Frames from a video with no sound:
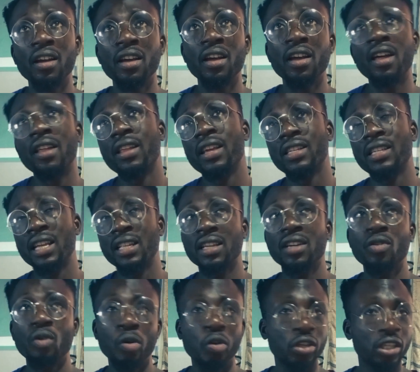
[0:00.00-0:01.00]
there are
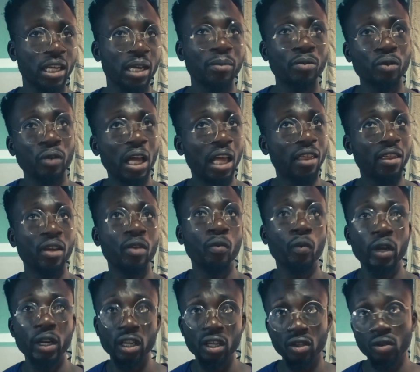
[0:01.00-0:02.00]
certain concepts I think
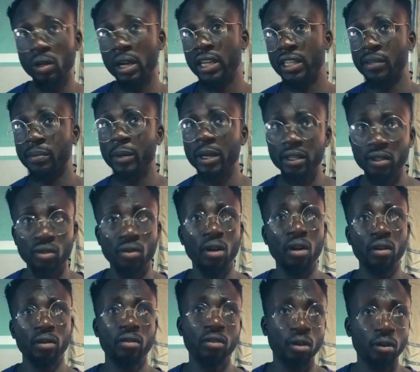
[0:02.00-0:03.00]
we need to explain to
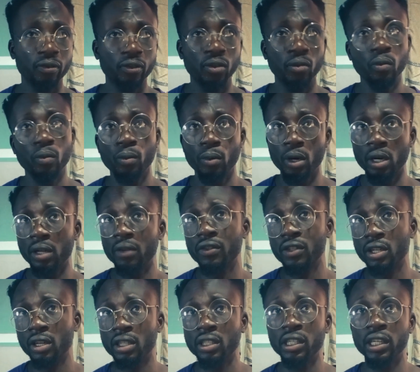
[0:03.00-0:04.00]
ourselves. One of
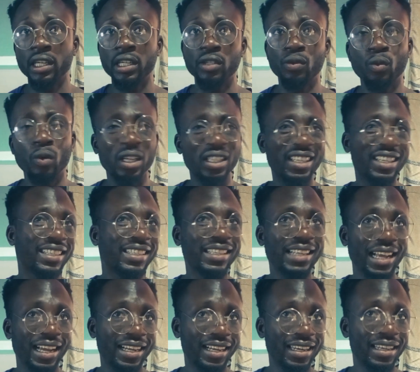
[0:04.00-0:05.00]
such is, what
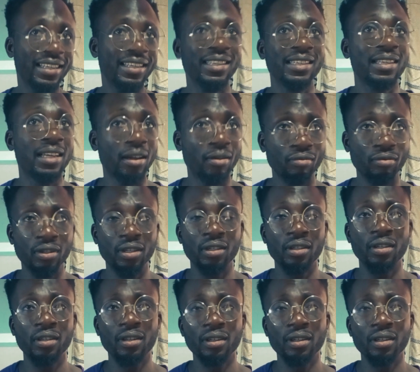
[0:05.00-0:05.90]
exactly is sound?